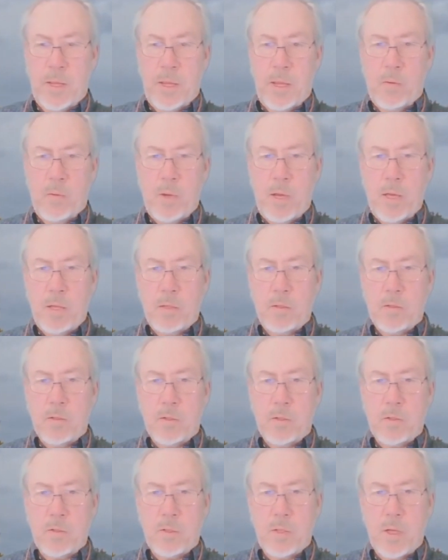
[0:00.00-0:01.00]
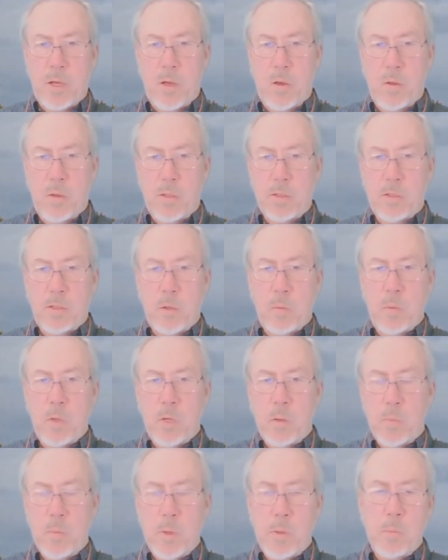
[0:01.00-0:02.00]
Well, there's just uh, only so
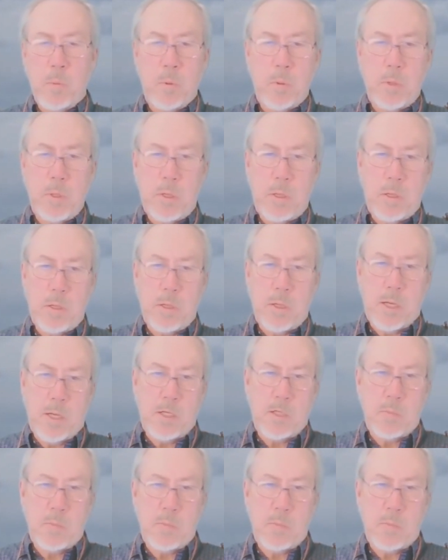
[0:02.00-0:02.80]
many people that are uh,